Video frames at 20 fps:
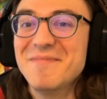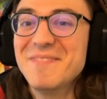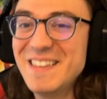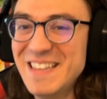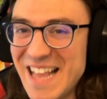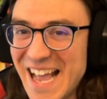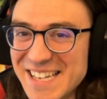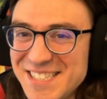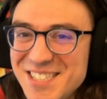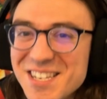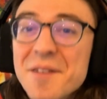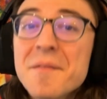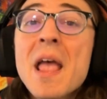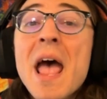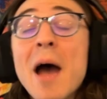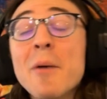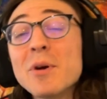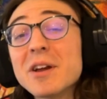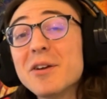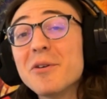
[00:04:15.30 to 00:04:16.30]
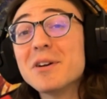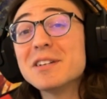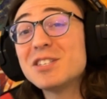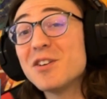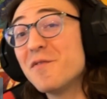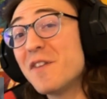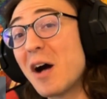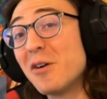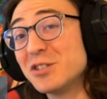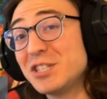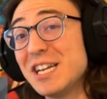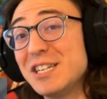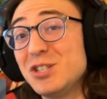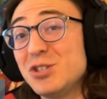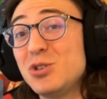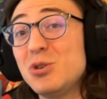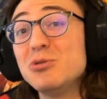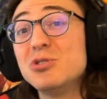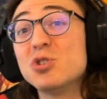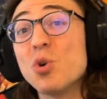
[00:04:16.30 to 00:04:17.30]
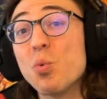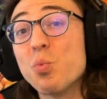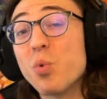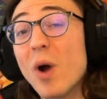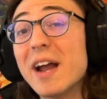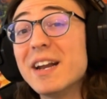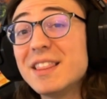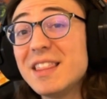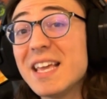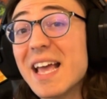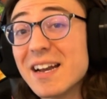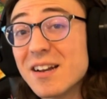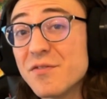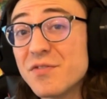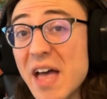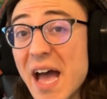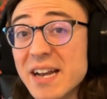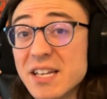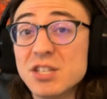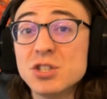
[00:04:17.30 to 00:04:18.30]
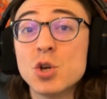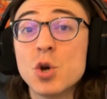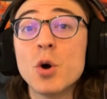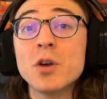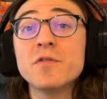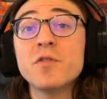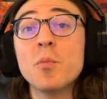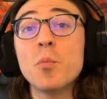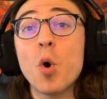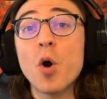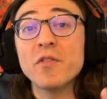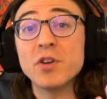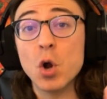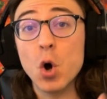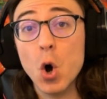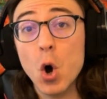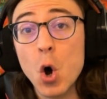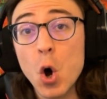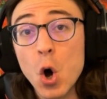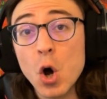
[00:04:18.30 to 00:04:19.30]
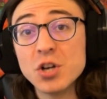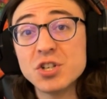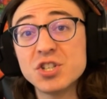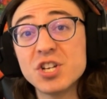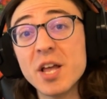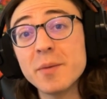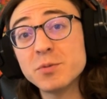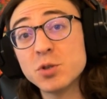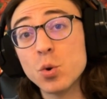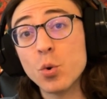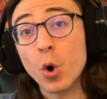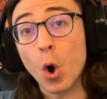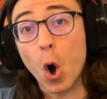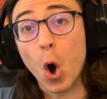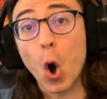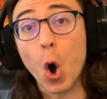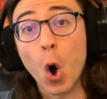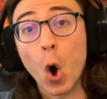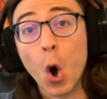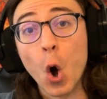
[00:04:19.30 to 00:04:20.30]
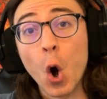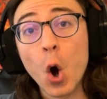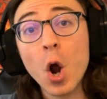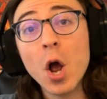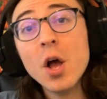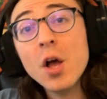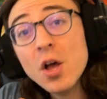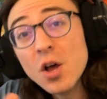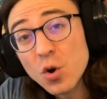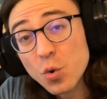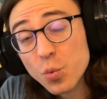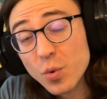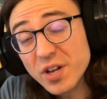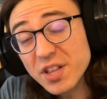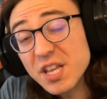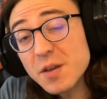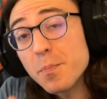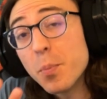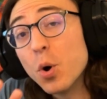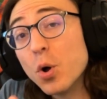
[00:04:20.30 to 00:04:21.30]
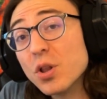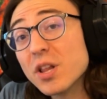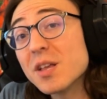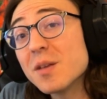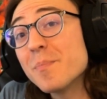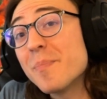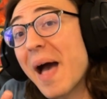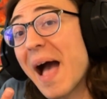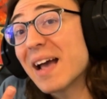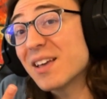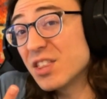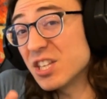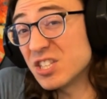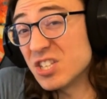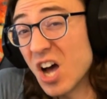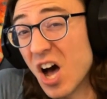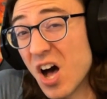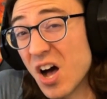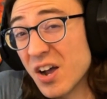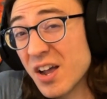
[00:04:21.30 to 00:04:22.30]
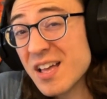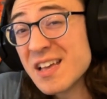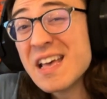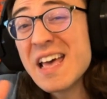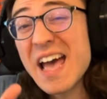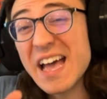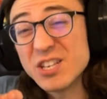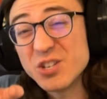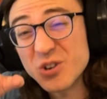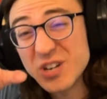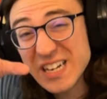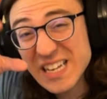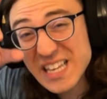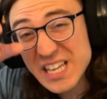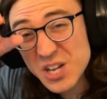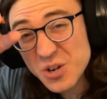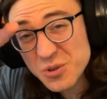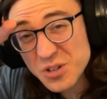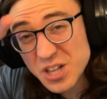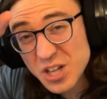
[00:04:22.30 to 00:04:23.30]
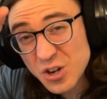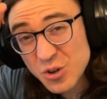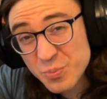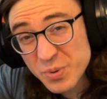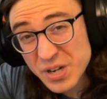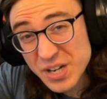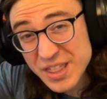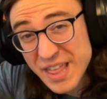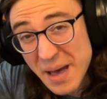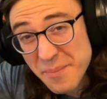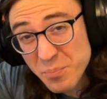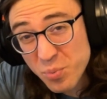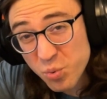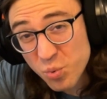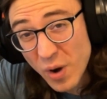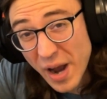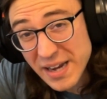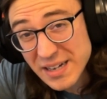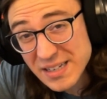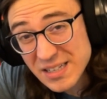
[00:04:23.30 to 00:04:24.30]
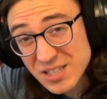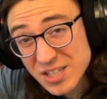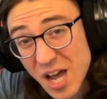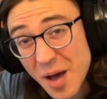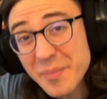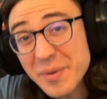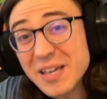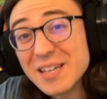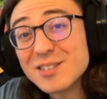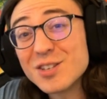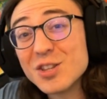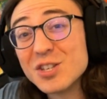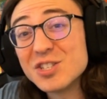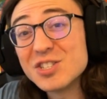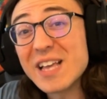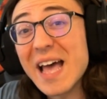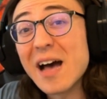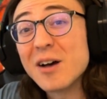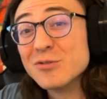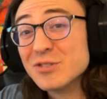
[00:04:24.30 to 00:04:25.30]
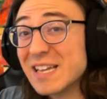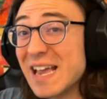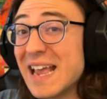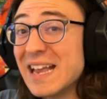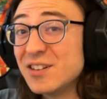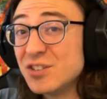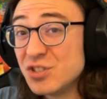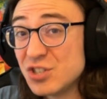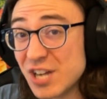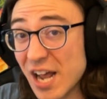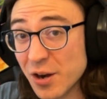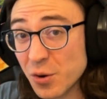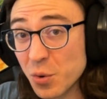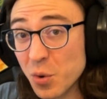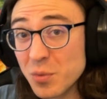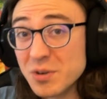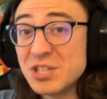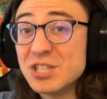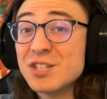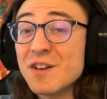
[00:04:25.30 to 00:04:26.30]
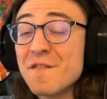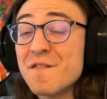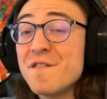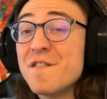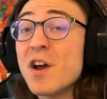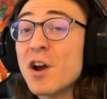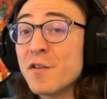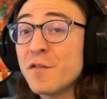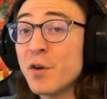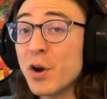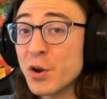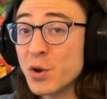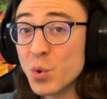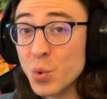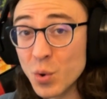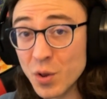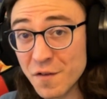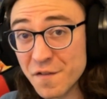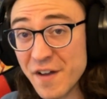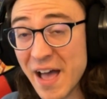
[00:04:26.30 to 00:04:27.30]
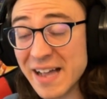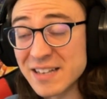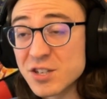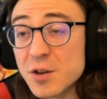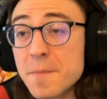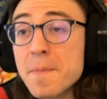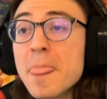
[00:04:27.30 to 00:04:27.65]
nice. And we're hearing some vowel changes too. So right at the end of that, he's going from more of an shape to an really pulling back the tongue. And you can hear a little bit of that brightness coming into the sound in general, which is a very, very cool effect.